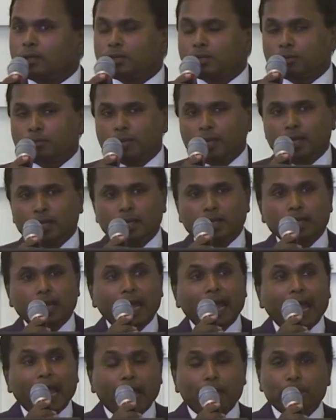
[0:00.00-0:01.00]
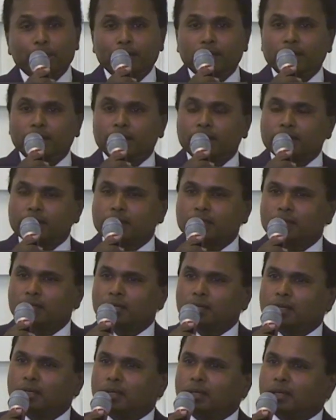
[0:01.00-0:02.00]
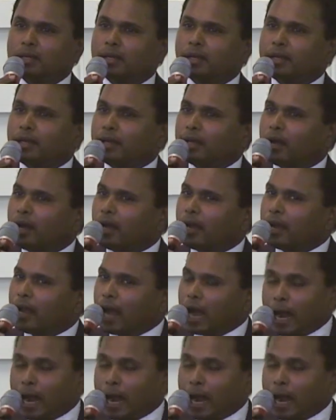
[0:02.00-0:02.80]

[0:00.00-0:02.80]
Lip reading: To me, happiness and